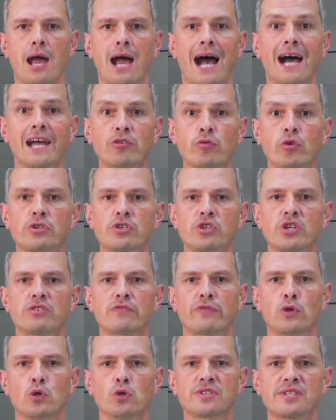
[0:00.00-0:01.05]
Hydrogen
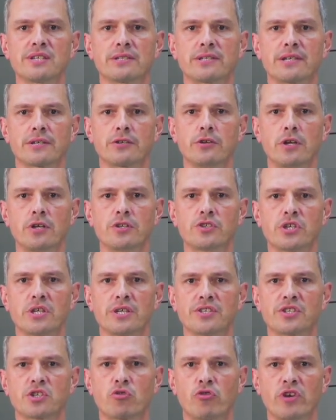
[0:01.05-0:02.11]
fuel cell technology
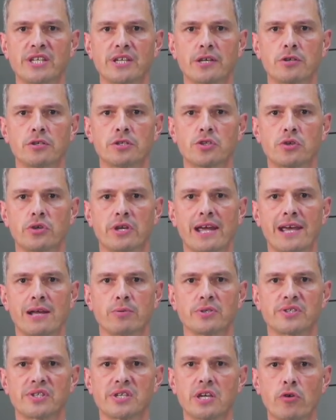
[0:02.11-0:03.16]
is critical to
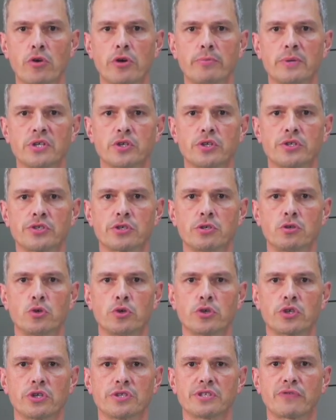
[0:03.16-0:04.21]
enable zero-emission
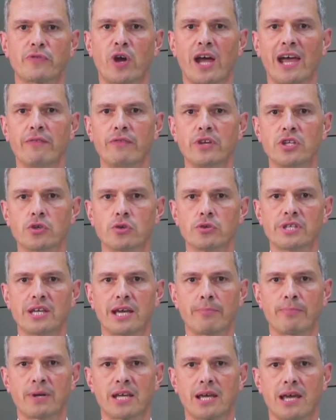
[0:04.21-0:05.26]
solutions for heavy-duty
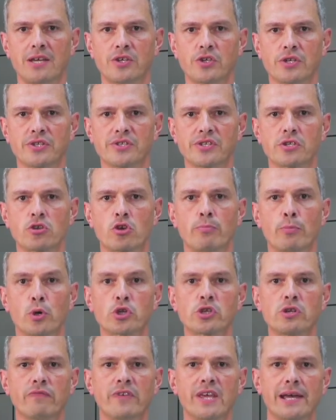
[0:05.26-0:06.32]
applications and
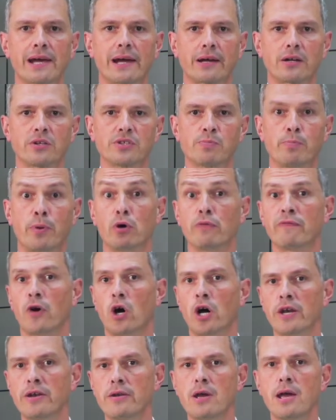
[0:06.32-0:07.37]
commercial vehicles, both
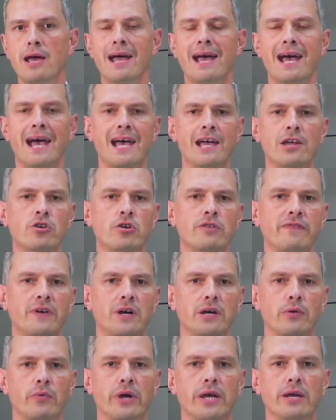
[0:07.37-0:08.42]
on and
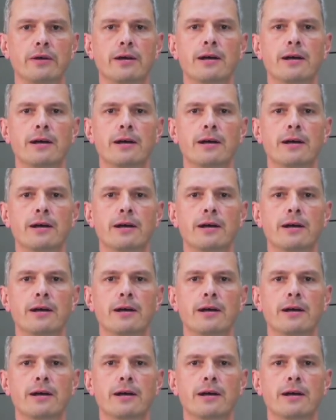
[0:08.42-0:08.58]
off-highway.